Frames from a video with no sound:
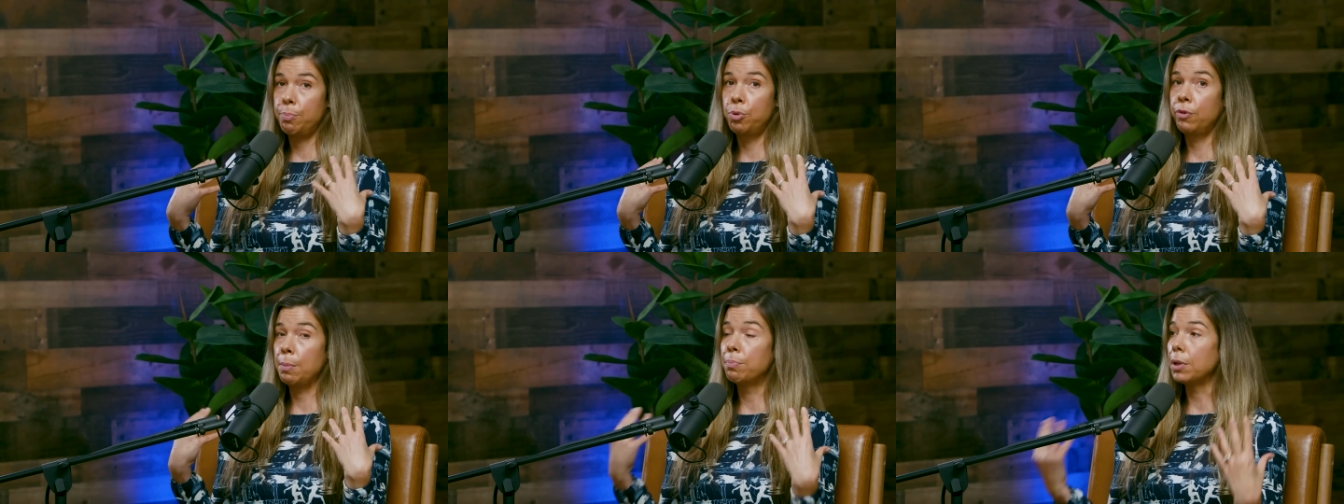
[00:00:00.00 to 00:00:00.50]

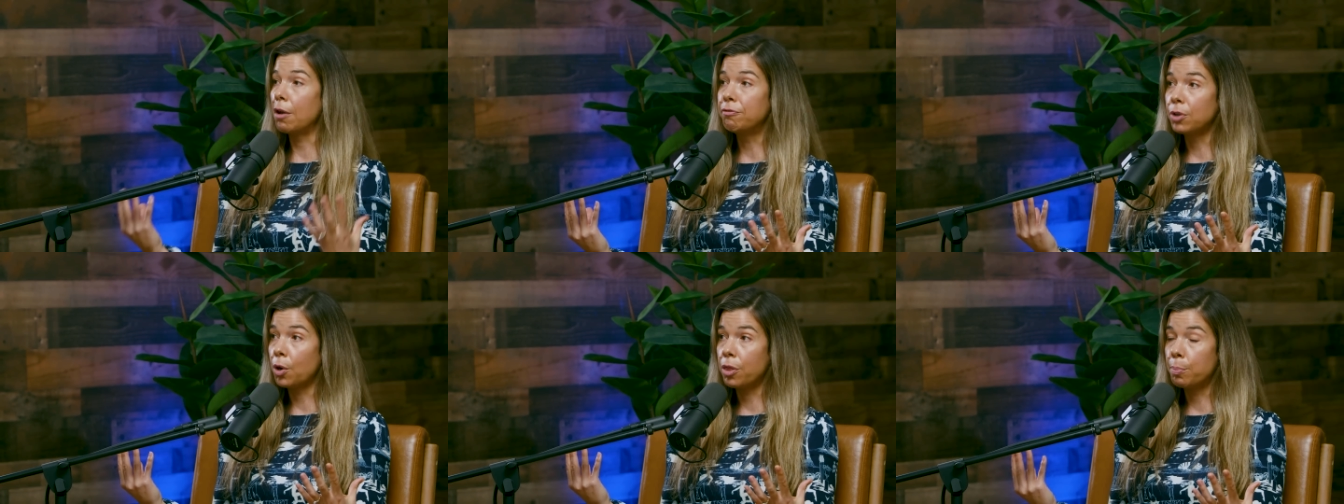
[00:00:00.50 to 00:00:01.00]
improving blood
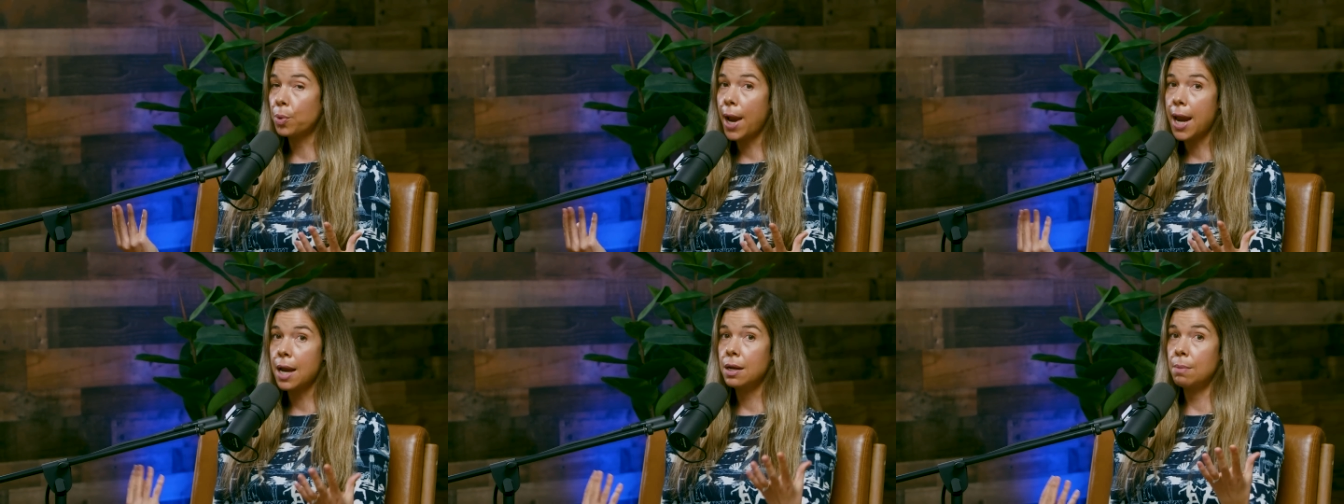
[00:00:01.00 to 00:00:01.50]
flow to the
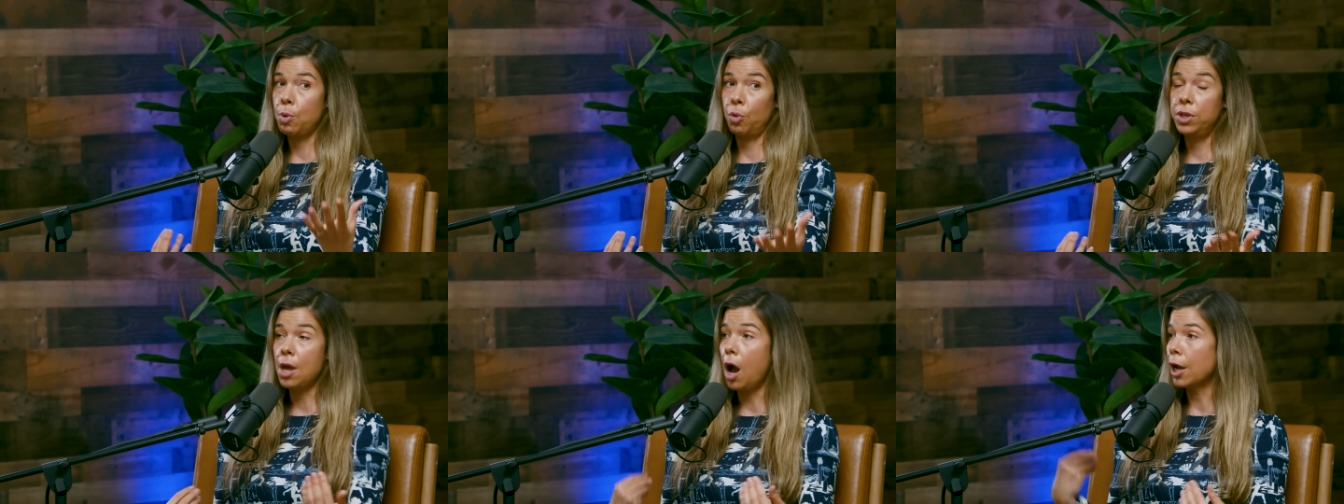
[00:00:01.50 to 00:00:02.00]
brain in
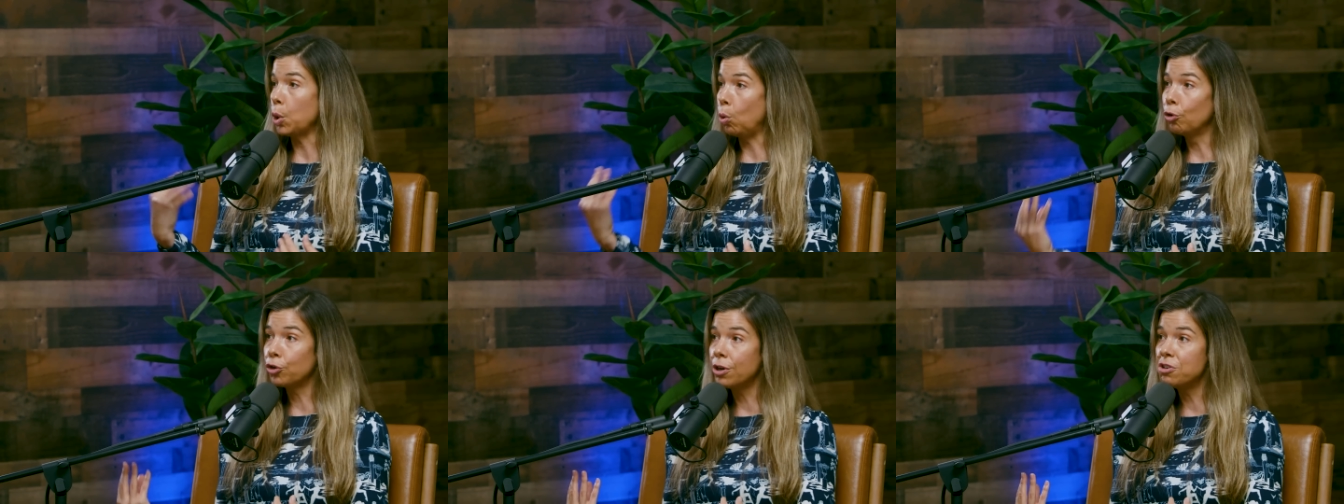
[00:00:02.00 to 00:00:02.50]
both young and
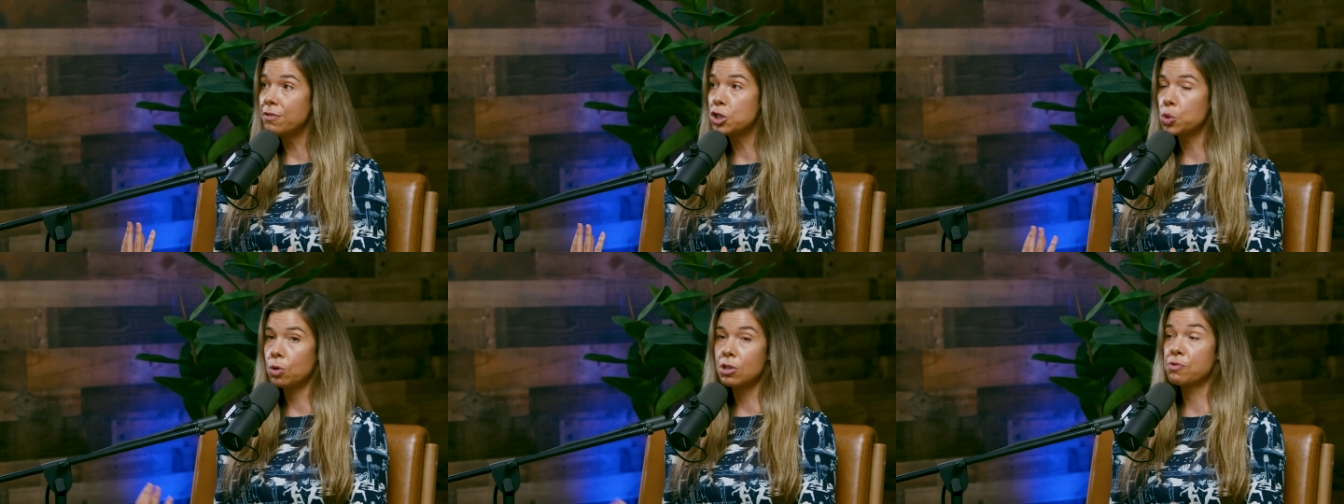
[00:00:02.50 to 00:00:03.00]
older
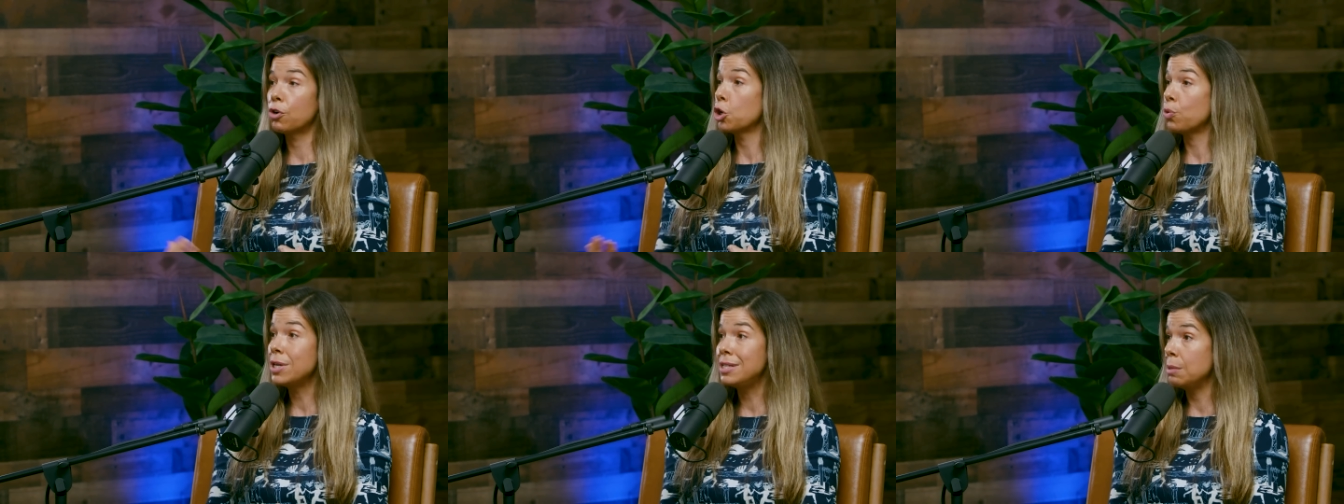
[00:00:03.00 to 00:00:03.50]
individuals for
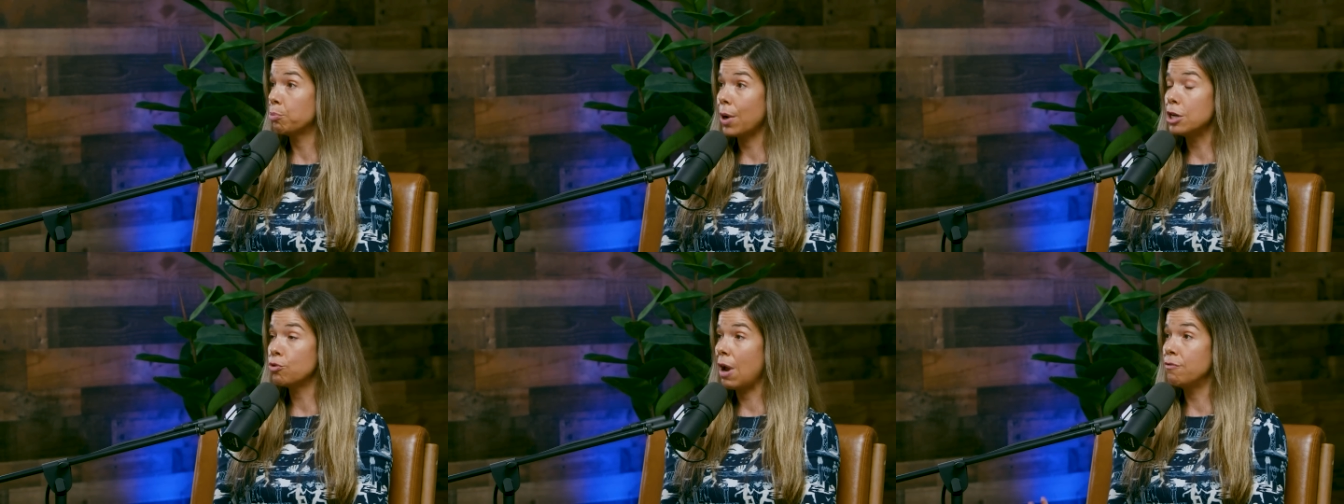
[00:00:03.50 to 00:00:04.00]
increasing
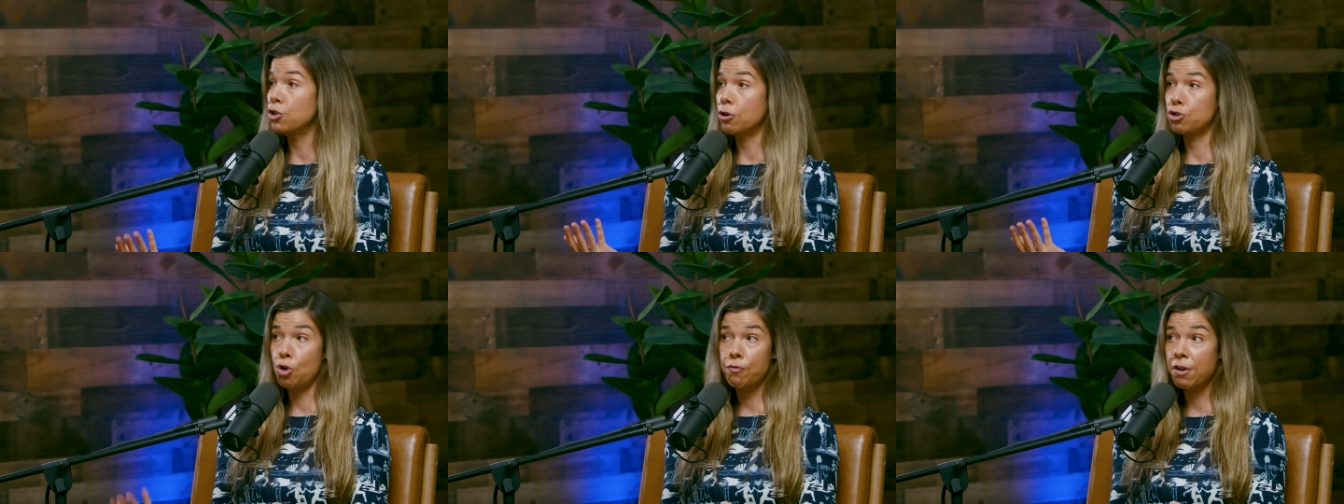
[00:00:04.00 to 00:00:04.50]
brain derived
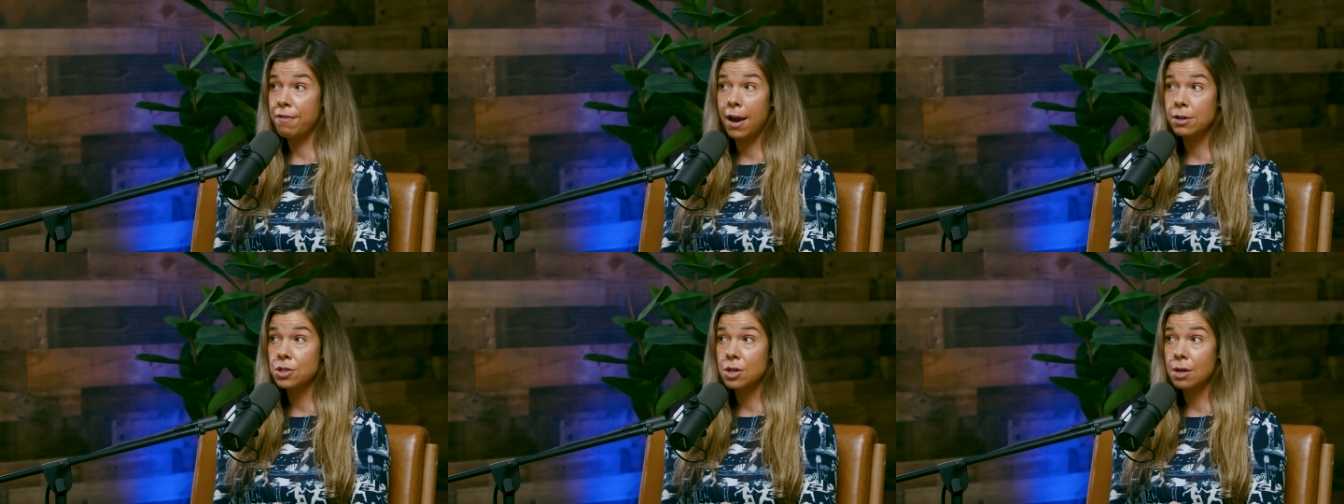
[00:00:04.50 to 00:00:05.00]
neurotrophic
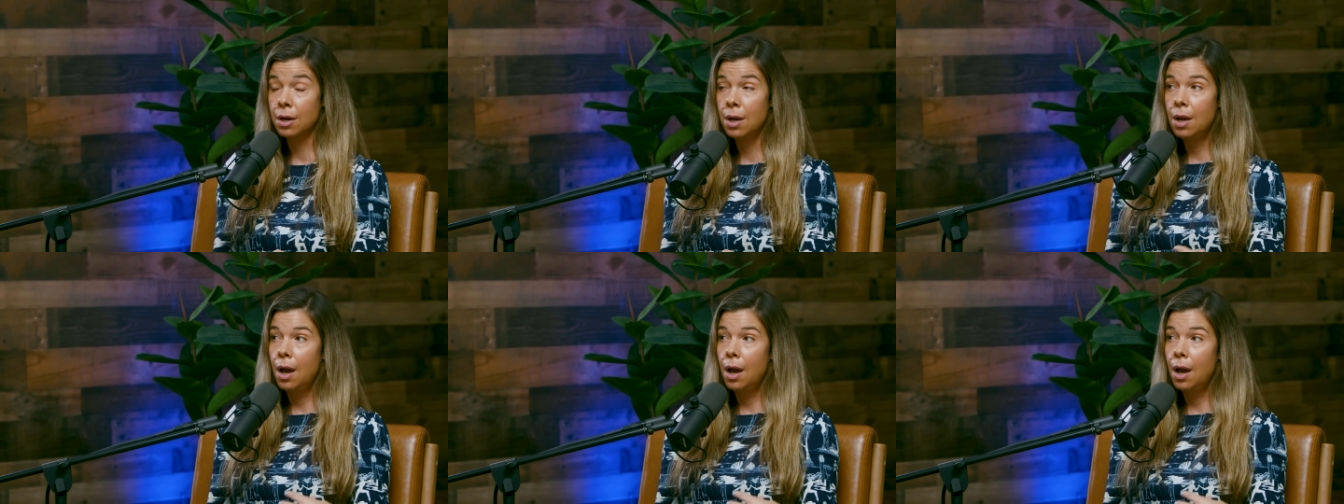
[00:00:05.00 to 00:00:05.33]
factor